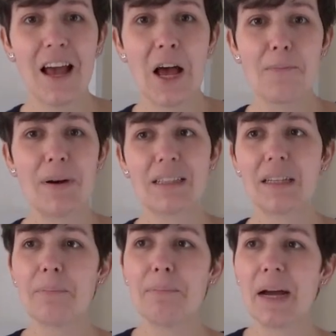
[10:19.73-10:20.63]
but
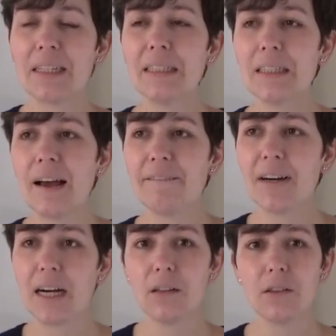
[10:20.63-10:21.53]
imagine a
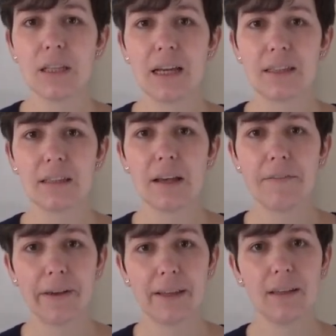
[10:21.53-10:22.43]
virus that is
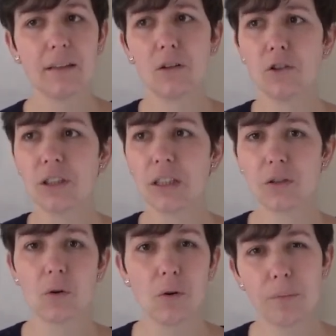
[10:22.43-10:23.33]
affecting not just
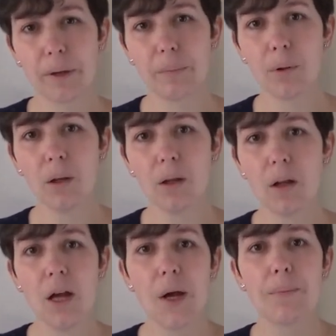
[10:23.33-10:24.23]
old people,
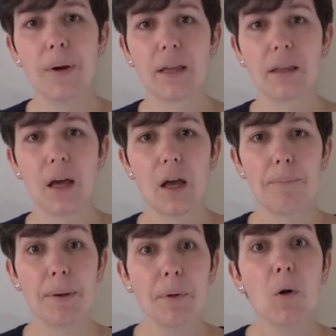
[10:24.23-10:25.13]
but
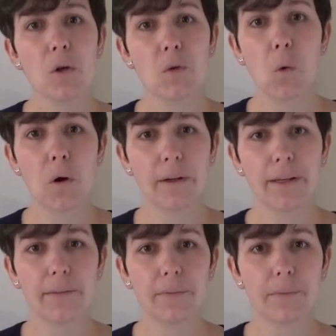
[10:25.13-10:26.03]
people who is working.